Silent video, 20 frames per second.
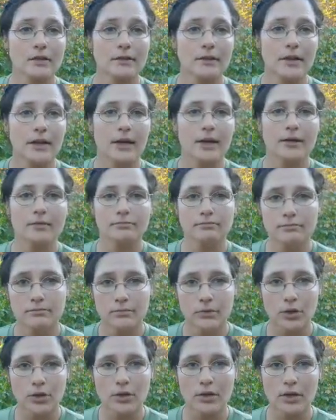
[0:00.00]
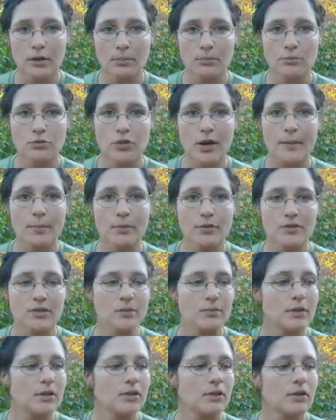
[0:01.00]
Get dried
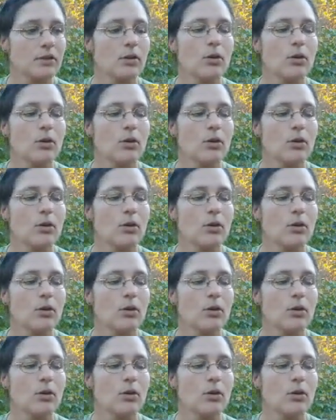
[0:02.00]
persimmons,